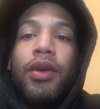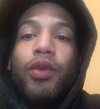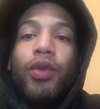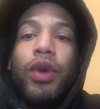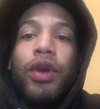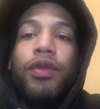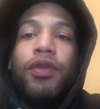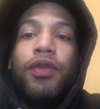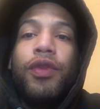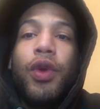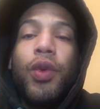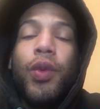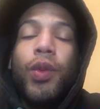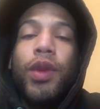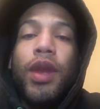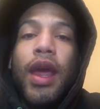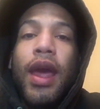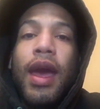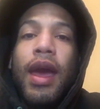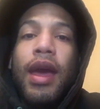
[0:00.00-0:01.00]
refute
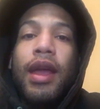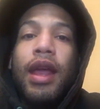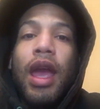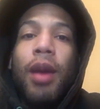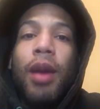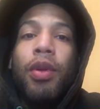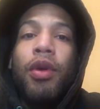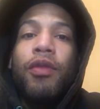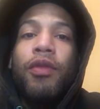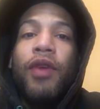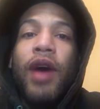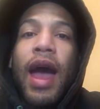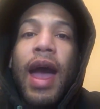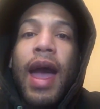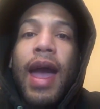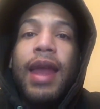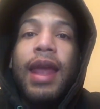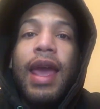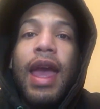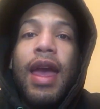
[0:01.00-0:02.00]
that and
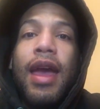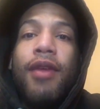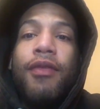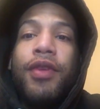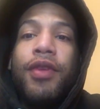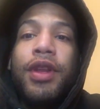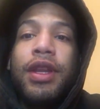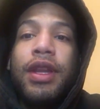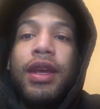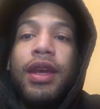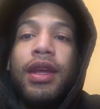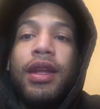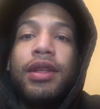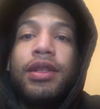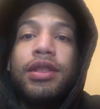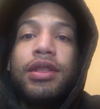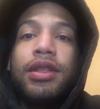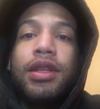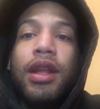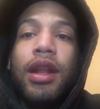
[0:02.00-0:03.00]
provide evidence
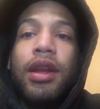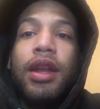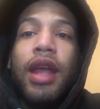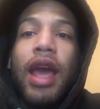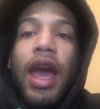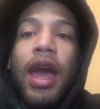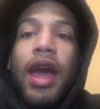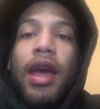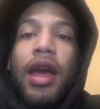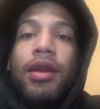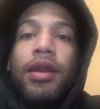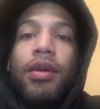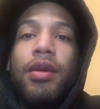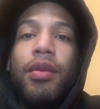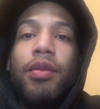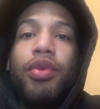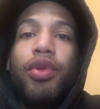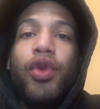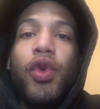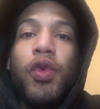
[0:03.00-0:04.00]
that
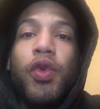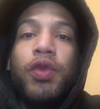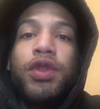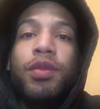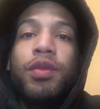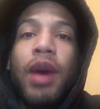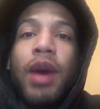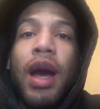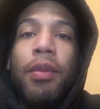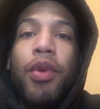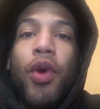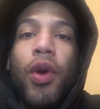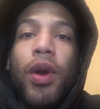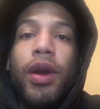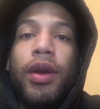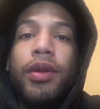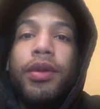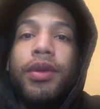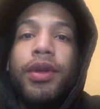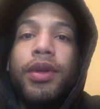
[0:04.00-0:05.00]
proves my
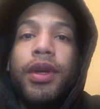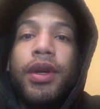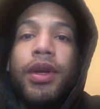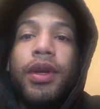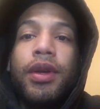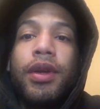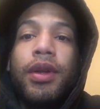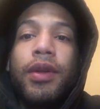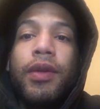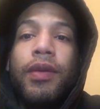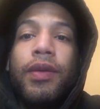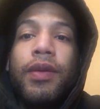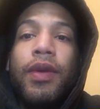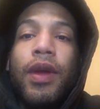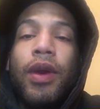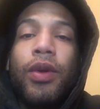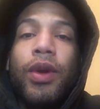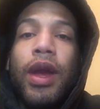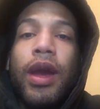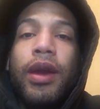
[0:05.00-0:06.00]
point.
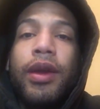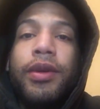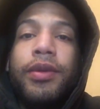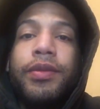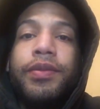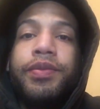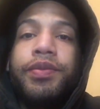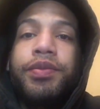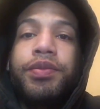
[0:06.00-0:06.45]
Okay?